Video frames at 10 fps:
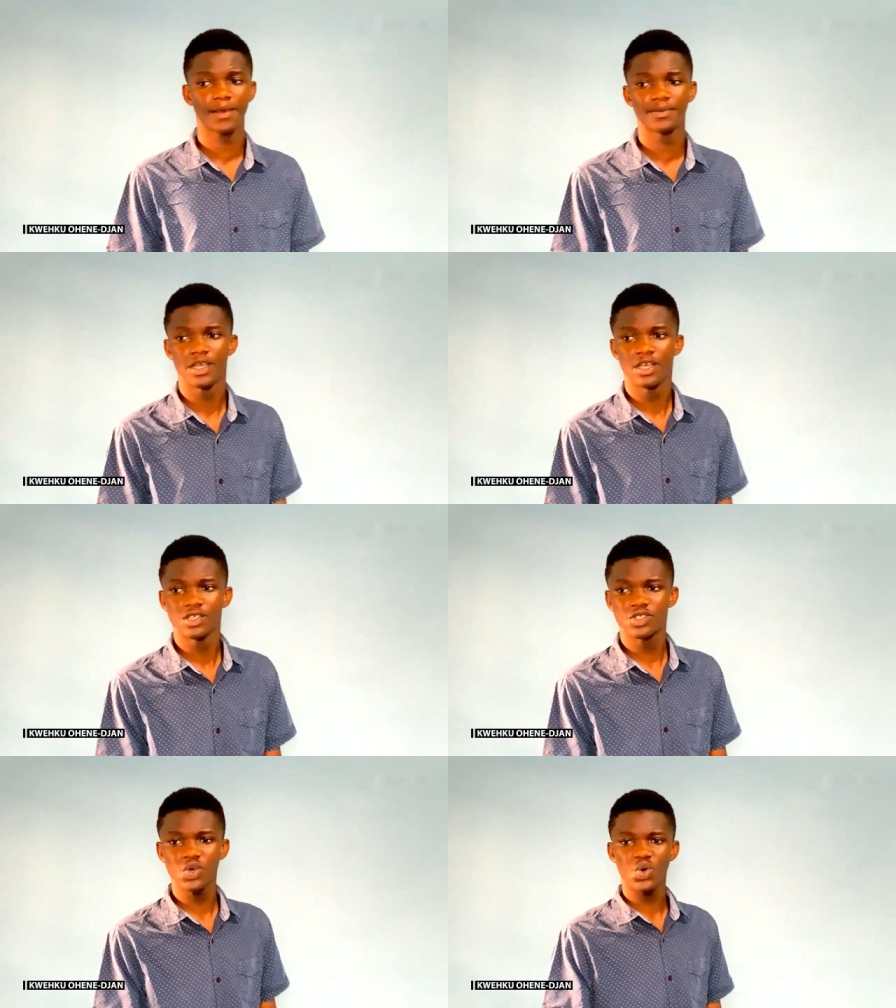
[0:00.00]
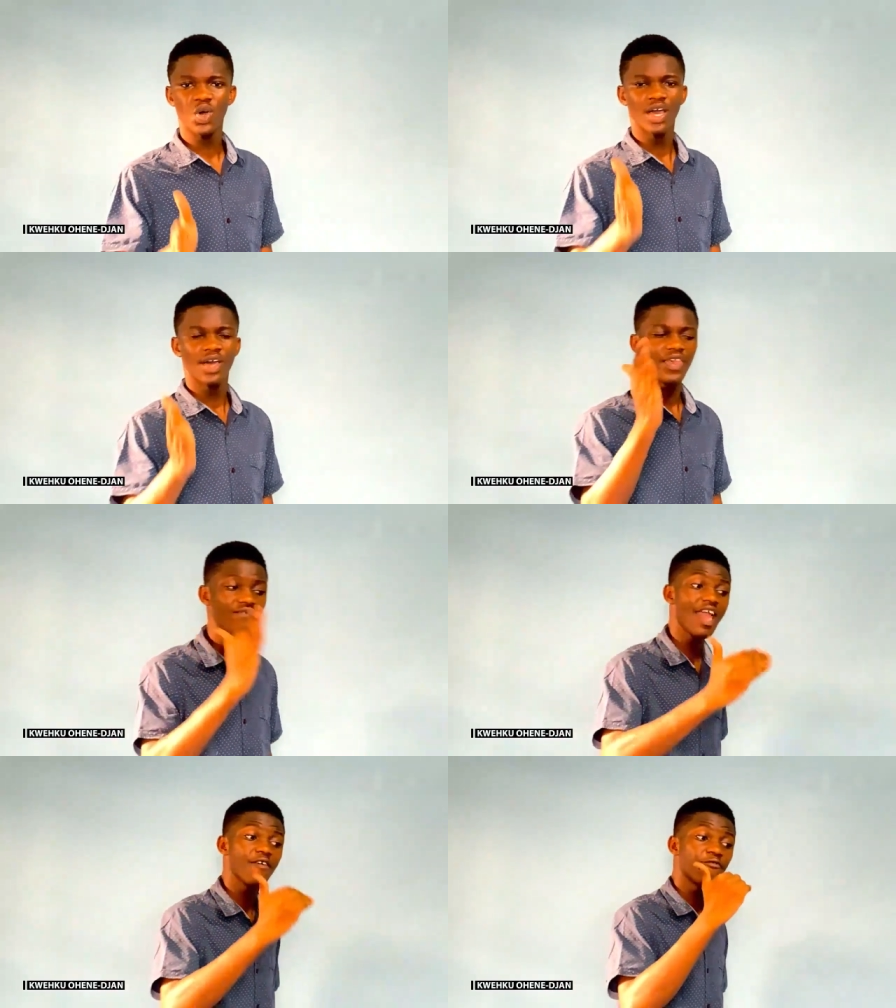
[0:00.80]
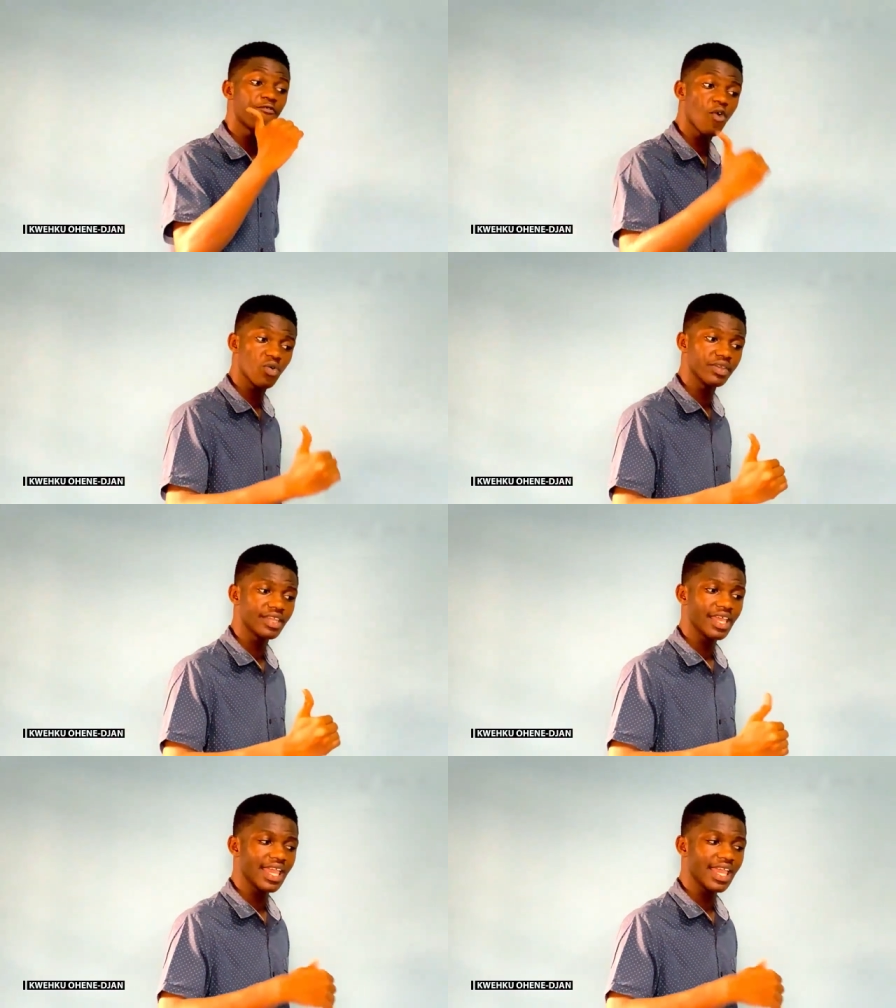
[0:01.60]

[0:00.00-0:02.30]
So even a phone